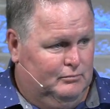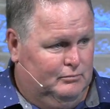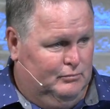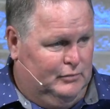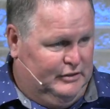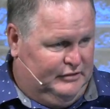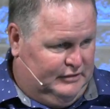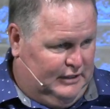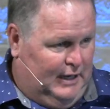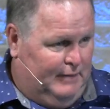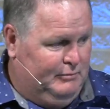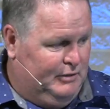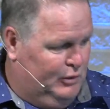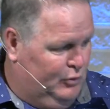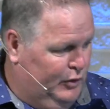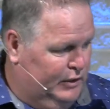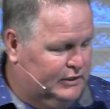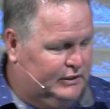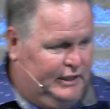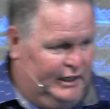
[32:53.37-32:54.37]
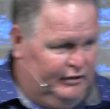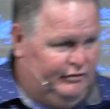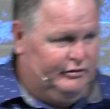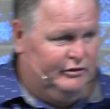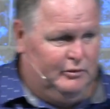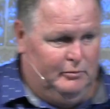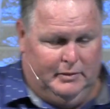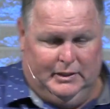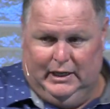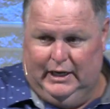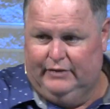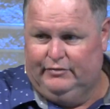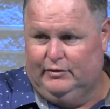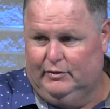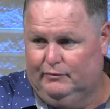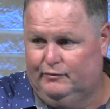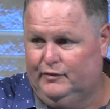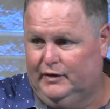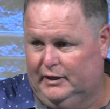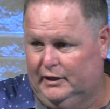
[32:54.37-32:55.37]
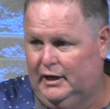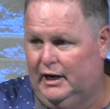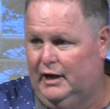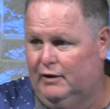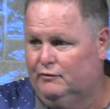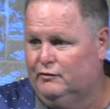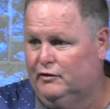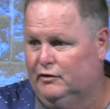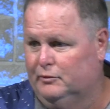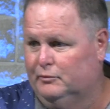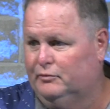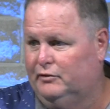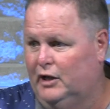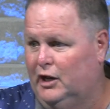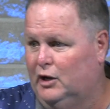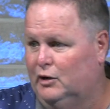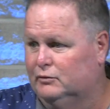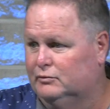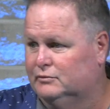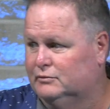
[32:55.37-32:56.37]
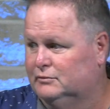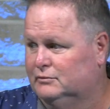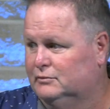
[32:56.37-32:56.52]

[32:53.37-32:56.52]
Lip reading: But it's time you quit teaching them and let them figure it out for themselves.